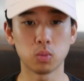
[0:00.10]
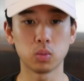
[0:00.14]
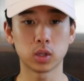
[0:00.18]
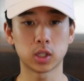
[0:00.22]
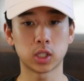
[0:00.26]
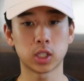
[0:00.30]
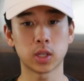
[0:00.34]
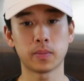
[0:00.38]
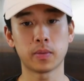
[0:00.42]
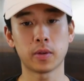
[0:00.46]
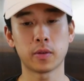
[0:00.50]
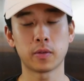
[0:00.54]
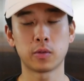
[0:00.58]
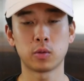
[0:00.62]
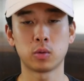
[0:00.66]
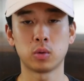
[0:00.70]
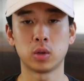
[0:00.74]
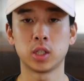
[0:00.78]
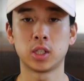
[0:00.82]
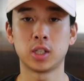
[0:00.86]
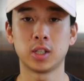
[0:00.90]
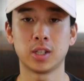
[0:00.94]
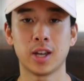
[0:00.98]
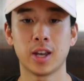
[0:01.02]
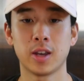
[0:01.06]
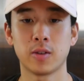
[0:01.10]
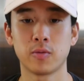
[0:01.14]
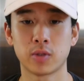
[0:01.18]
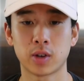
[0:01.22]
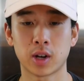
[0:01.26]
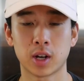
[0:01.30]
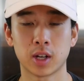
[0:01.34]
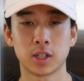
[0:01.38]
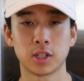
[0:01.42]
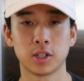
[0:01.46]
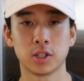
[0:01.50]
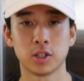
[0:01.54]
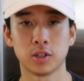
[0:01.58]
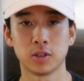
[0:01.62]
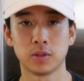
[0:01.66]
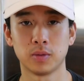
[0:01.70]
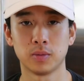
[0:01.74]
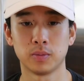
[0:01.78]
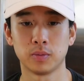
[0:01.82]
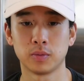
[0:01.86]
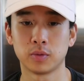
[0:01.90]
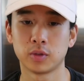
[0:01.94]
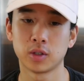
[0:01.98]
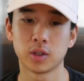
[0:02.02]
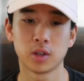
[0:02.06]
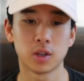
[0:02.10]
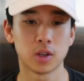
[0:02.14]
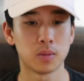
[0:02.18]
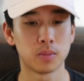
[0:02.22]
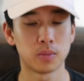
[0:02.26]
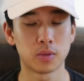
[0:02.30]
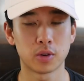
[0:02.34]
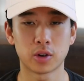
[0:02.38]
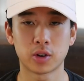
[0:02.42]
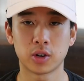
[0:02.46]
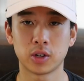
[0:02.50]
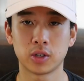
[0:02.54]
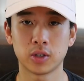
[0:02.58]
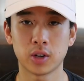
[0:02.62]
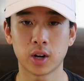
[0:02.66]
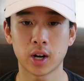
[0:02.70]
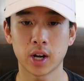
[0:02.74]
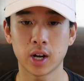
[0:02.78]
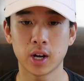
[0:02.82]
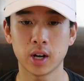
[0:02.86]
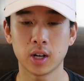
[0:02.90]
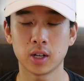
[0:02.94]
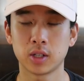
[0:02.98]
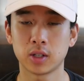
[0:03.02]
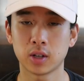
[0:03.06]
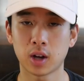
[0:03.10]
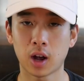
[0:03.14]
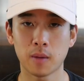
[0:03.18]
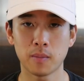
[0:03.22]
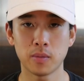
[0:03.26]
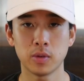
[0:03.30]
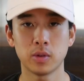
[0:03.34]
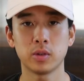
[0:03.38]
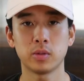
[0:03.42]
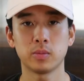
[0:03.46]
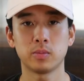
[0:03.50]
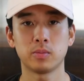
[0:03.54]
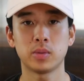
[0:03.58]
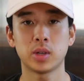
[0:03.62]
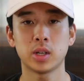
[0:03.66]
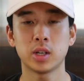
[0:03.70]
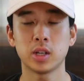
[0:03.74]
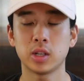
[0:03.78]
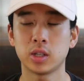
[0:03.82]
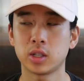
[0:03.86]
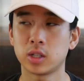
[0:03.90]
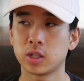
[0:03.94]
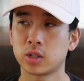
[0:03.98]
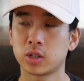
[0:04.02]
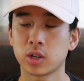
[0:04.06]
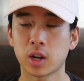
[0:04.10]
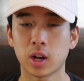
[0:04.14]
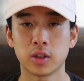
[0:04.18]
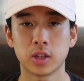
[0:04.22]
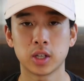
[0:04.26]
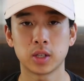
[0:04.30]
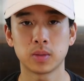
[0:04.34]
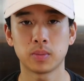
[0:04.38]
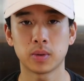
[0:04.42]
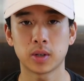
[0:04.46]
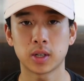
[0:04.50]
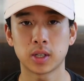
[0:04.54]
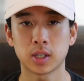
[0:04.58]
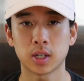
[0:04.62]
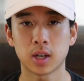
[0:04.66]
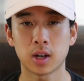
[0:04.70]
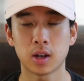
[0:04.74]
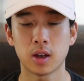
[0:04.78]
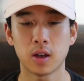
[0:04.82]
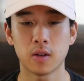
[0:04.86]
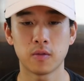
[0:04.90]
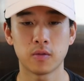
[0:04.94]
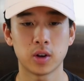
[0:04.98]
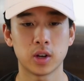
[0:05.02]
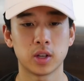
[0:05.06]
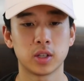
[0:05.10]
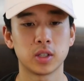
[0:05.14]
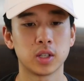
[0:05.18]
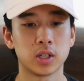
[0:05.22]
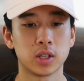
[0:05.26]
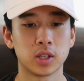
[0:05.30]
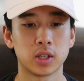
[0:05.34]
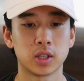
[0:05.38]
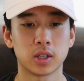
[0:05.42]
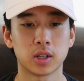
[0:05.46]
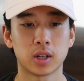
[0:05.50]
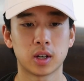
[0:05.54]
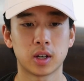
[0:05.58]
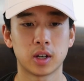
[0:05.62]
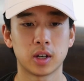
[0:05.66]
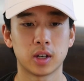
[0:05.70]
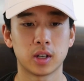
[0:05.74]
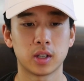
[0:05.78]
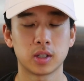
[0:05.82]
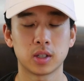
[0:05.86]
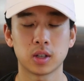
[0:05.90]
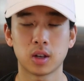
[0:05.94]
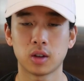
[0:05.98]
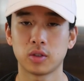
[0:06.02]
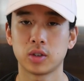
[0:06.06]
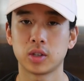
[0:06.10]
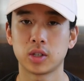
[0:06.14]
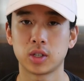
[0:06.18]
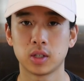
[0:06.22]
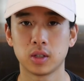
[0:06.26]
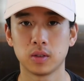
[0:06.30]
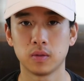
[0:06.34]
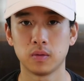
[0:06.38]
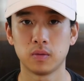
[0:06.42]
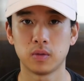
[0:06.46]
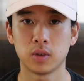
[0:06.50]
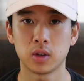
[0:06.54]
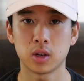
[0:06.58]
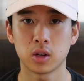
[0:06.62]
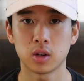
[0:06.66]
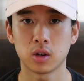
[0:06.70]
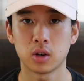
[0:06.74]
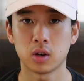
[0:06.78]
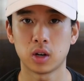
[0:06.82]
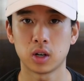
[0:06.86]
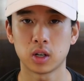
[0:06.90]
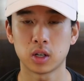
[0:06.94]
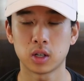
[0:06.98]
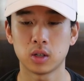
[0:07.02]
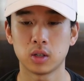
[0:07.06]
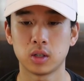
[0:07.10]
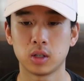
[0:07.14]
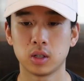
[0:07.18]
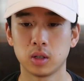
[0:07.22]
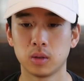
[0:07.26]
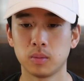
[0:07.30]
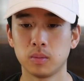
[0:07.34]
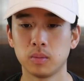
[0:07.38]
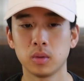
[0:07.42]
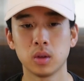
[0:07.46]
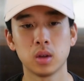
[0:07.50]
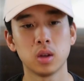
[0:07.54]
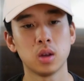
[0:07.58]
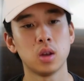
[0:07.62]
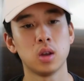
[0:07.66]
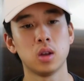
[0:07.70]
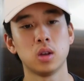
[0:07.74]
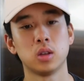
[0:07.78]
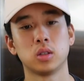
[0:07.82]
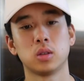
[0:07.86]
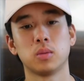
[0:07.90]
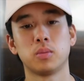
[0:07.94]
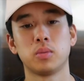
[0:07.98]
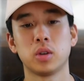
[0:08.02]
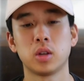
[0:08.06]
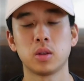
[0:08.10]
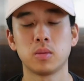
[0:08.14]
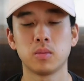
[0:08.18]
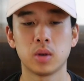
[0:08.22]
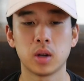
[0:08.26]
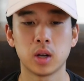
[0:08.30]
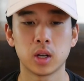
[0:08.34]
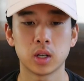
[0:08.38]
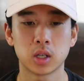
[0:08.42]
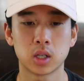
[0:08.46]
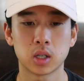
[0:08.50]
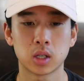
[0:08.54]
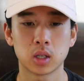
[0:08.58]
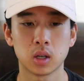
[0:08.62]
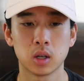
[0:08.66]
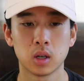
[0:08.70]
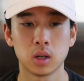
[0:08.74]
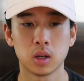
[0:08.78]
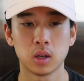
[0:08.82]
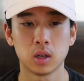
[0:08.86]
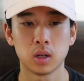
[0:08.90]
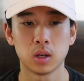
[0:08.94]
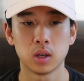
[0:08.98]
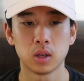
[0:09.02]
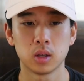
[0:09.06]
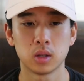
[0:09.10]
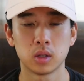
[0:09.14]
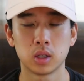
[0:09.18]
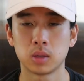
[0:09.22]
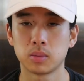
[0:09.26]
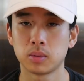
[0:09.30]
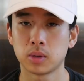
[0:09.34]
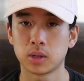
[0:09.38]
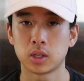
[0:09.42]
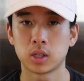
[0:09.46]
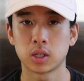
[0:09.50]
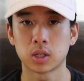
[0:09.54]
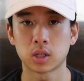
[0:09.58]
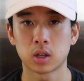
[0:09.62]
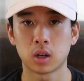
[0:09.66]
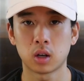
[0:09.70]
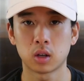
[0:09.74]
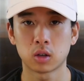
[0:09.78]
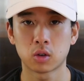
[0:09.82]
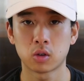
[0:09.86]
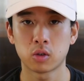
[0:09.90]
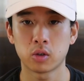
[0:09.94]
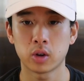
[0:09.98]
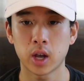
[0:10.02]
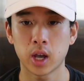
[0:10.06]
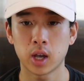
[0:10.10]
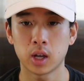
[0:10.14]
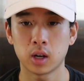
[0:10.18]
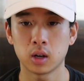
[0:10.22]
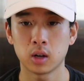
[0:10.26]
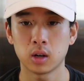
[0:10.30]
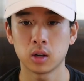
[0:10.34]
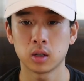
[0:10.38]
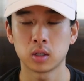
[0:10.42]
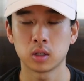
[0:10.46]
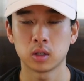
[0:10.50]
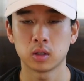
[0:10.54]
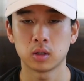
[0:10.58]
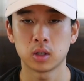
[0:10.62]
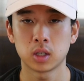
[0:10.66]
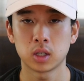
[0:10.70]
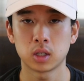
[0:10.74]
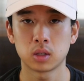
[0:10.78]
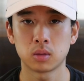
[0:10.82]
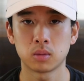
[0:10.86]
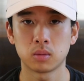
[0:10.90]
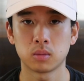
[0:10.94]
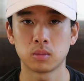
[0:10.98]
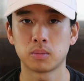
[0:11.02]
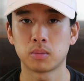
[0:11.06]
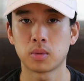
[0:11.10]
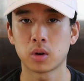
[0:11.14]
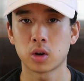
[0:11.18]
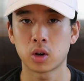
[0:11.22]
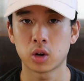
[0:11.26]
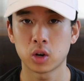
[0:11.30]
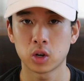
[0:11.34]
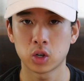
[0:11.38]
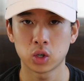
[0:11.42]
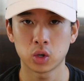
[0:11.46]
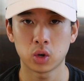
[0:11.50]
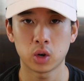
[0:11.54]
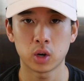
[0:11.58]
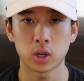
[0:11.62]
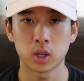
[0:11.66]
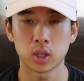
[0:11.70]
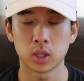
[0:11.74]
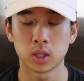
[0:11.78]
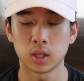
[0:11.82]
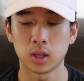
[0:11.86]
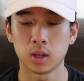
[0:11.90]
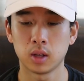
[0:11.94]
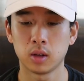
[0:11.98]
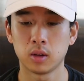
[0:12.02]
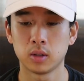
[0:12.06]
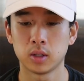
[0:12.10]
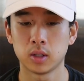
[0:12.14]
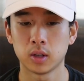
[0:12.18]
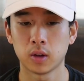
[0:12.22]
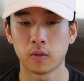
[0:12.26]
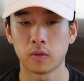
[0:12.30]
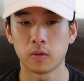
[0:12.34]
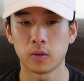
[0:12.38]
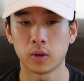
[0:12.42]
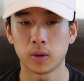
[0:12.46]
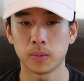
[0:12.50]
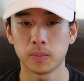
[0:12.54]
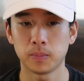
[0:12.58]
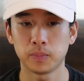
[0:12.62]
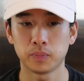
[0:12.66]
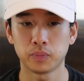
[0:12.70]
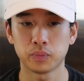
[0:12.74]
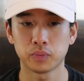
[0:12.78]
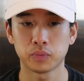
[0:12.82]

What's up, everyone? Today we got some burgers right here. So I've been meaning to try this place out ever since I saw this video on YouTube. So pretty much this place is called Recreator. So this burger joint is a little different.